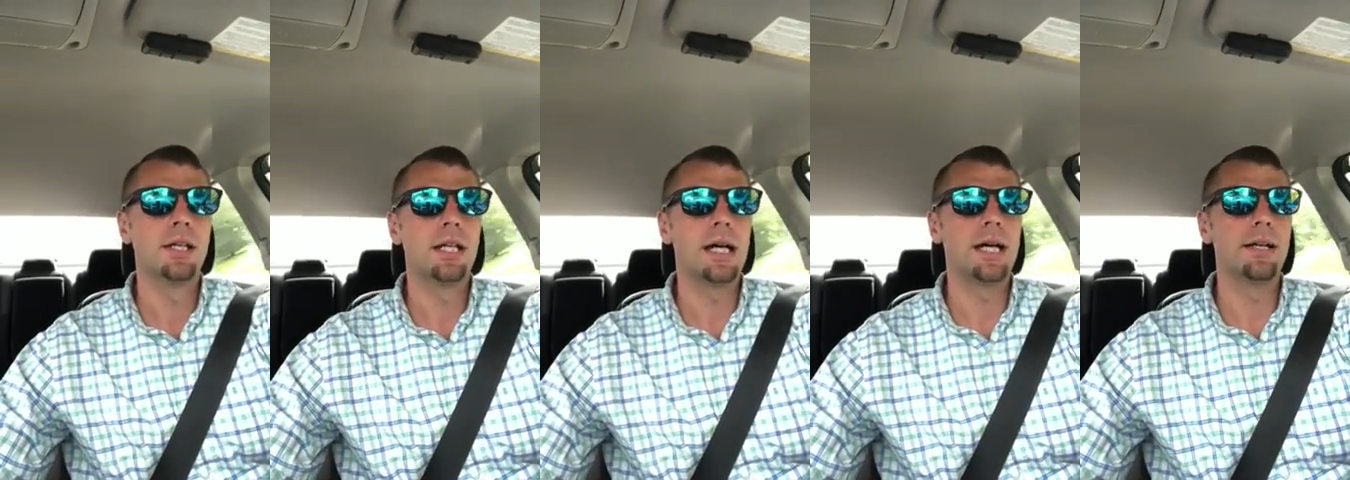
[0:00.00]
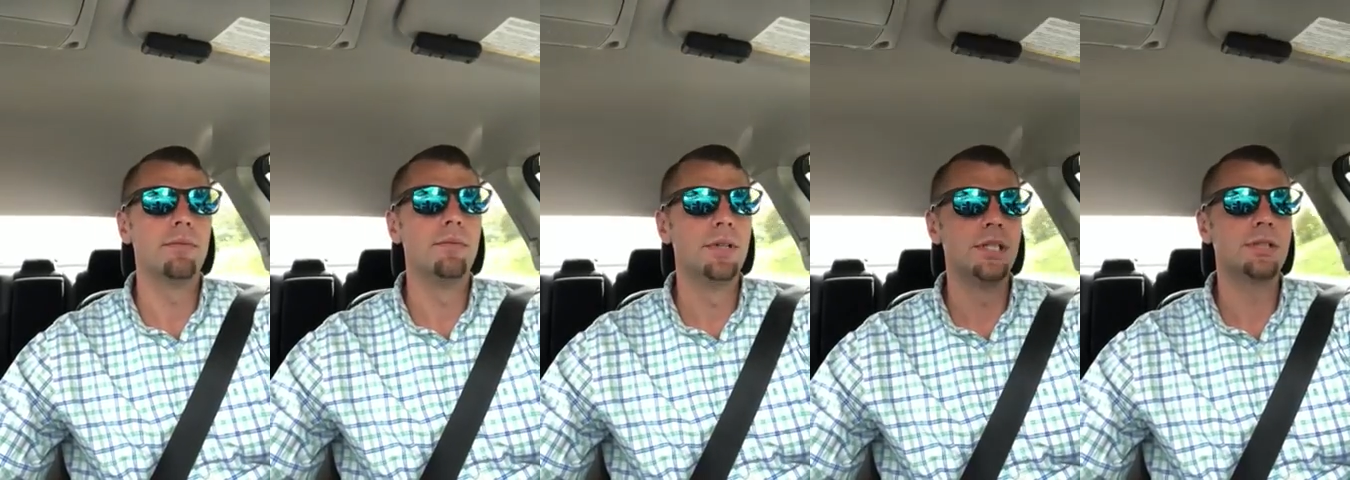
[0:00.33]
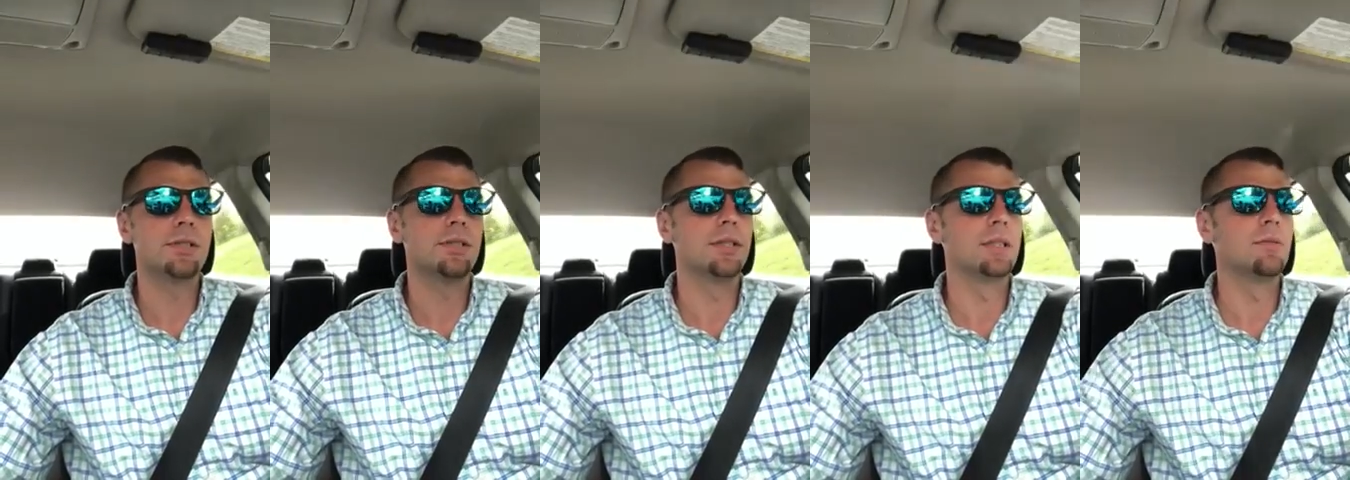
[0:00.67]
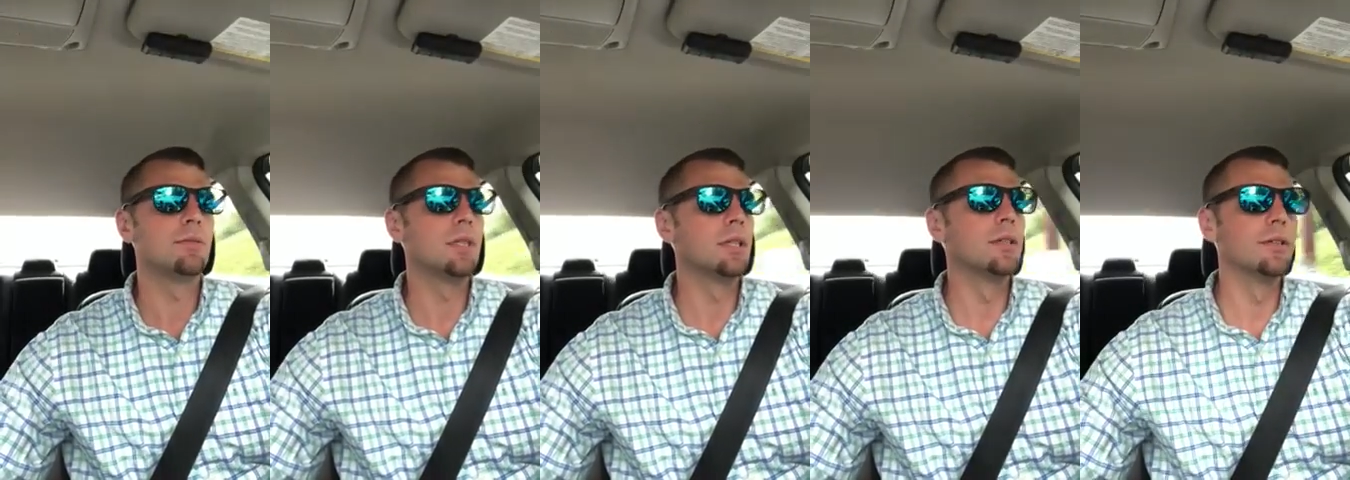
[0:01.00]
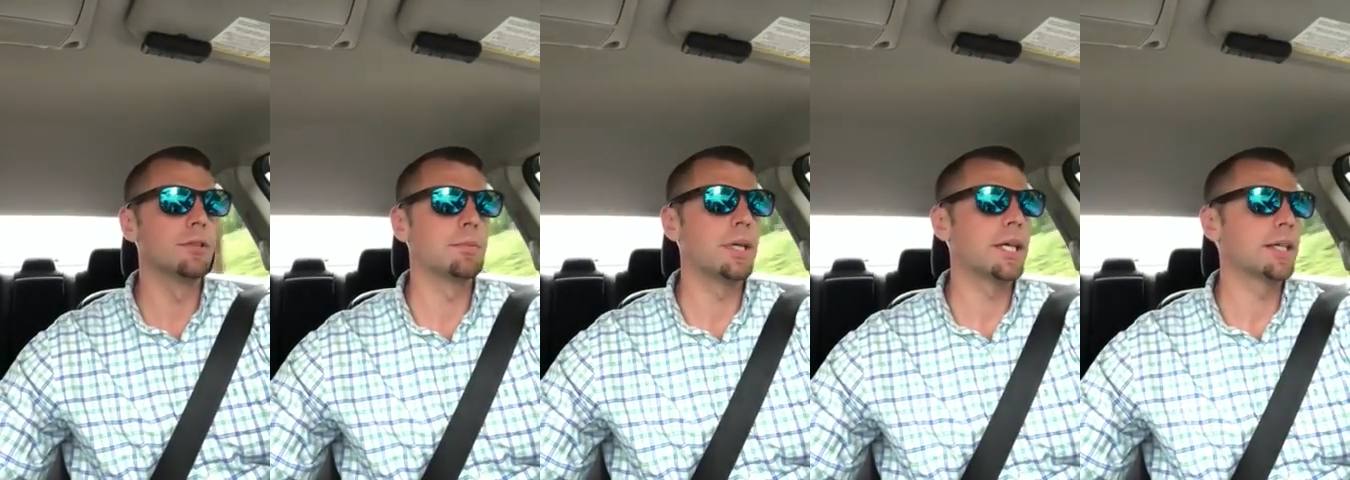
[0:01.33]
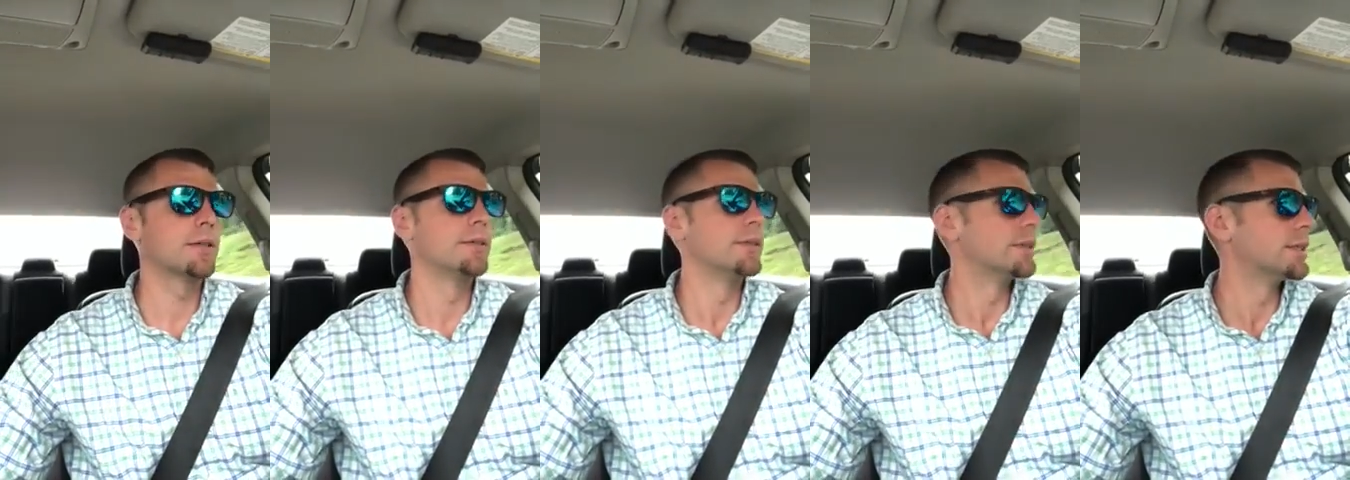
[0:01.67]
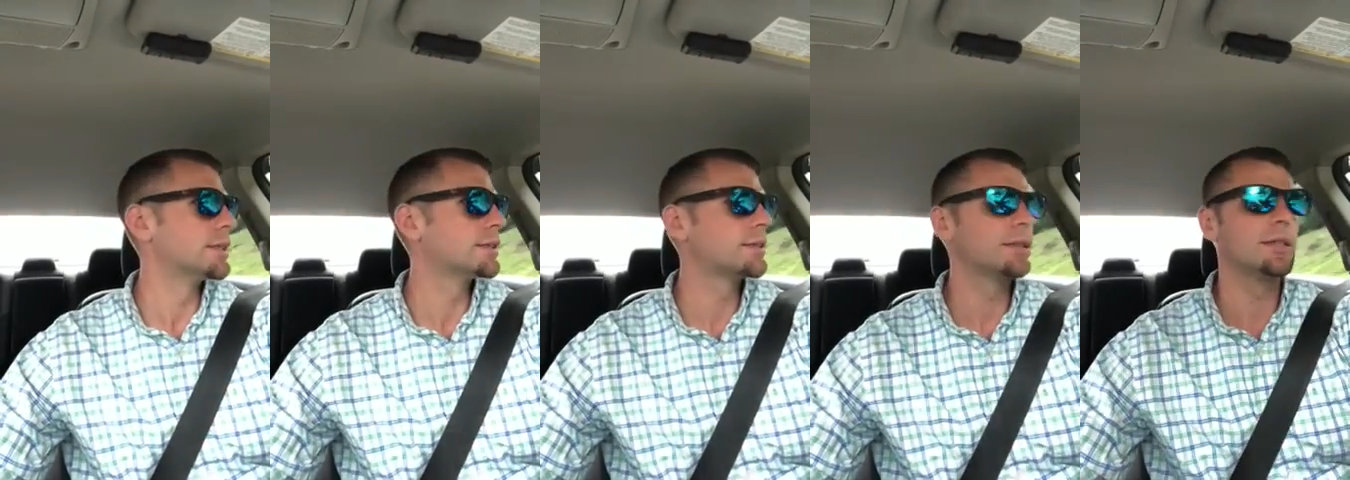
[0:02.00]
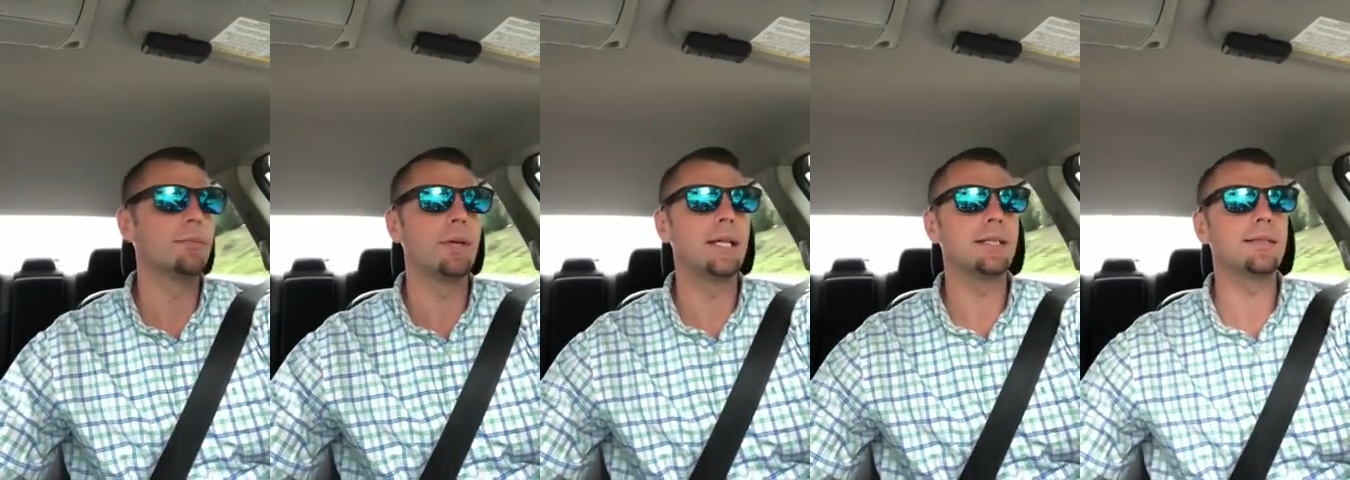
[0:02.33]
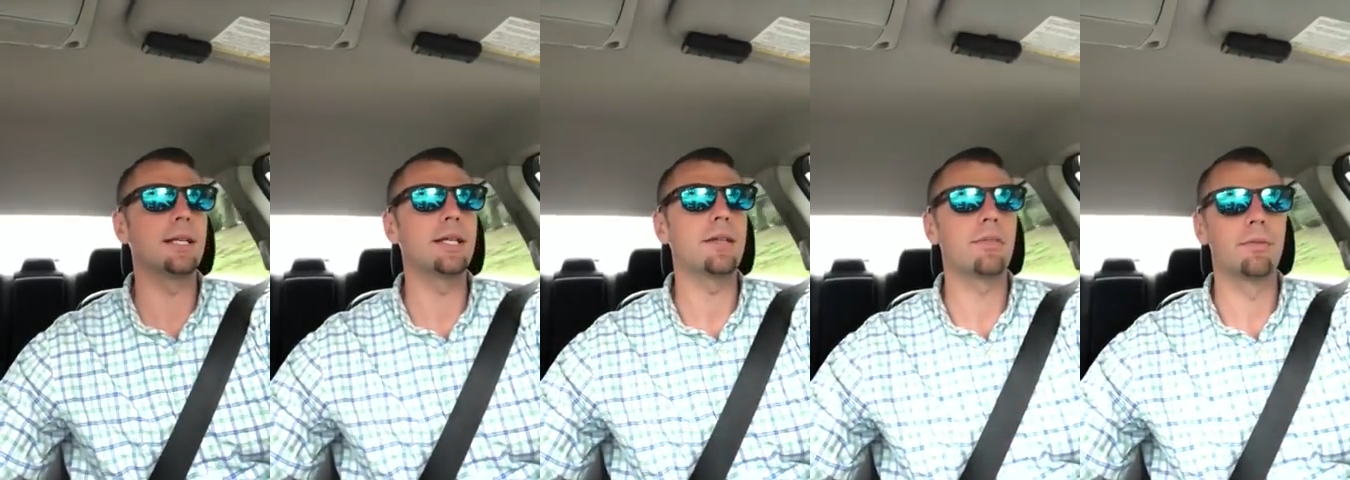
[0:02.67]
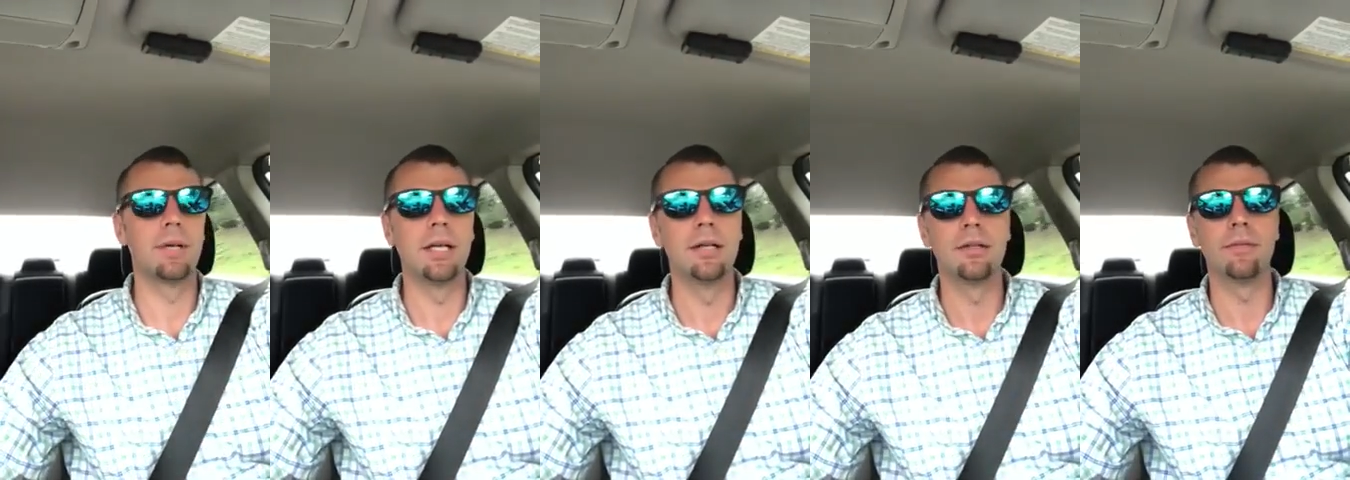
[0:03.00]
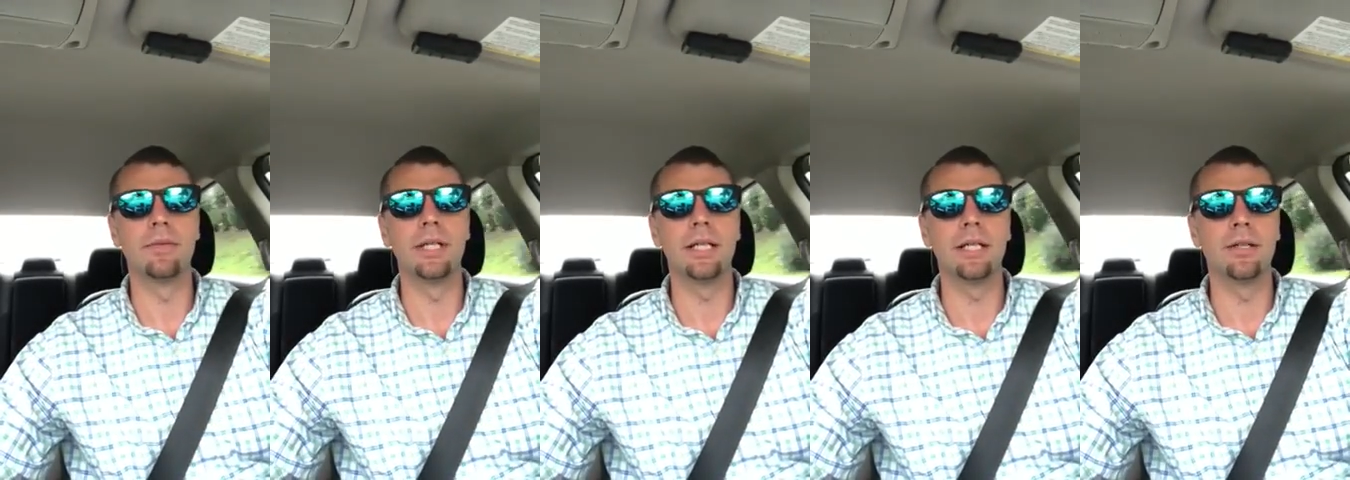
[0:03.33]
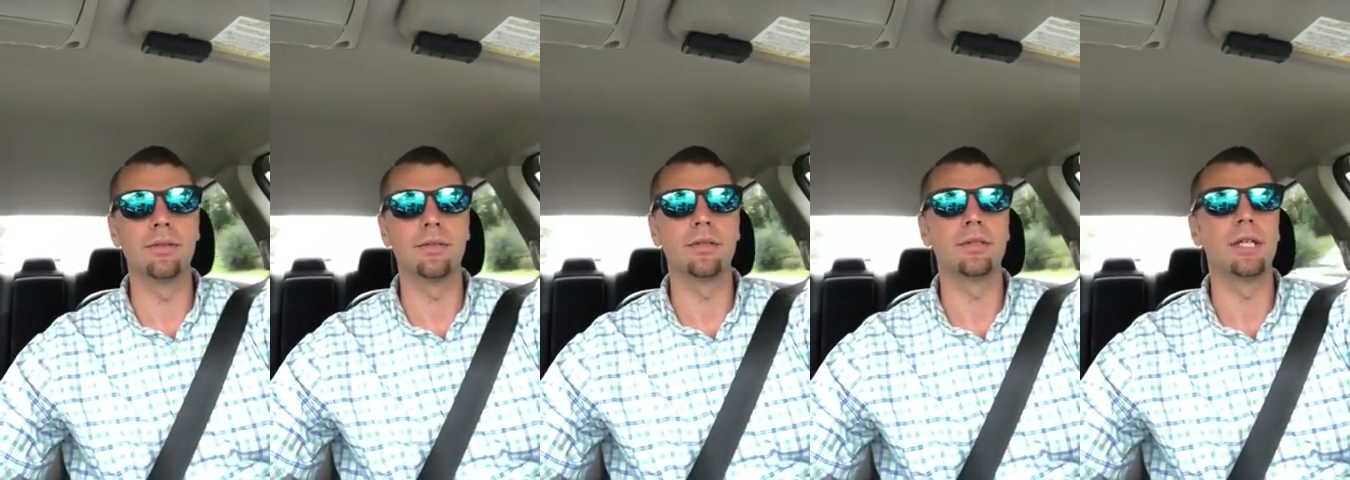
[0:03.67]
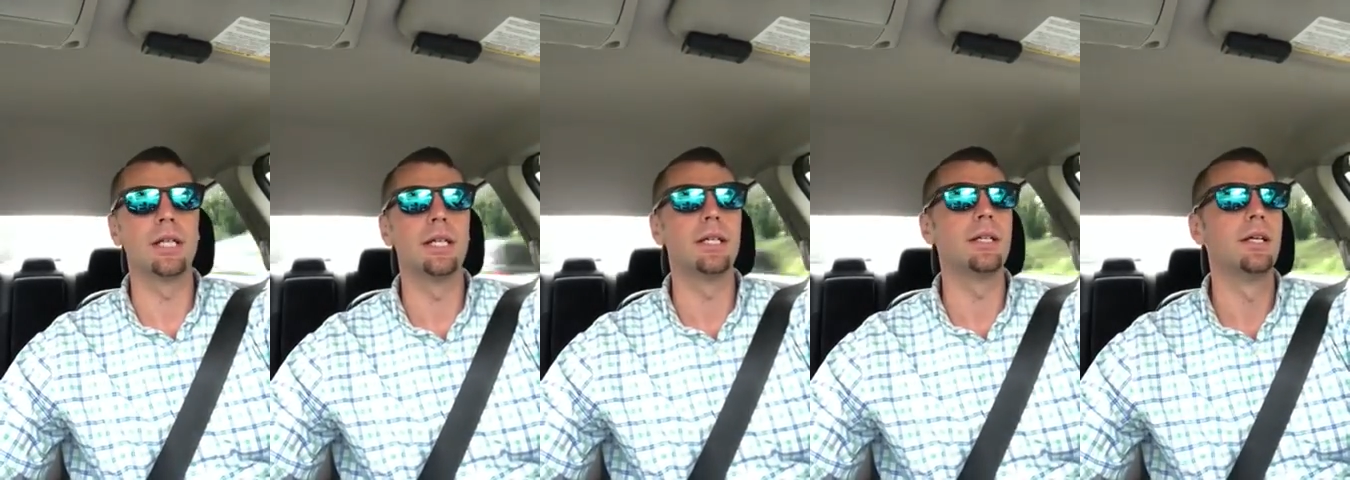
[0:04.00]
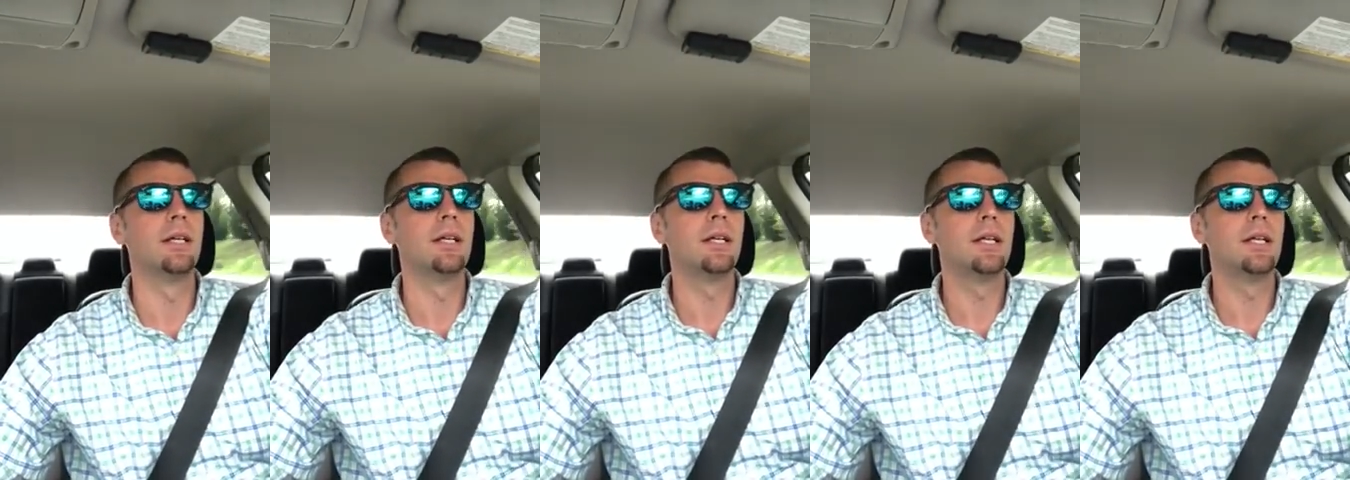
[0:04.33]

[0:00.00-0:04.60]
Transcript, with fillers: I eventually want to look back on this and it may take 300 videos to say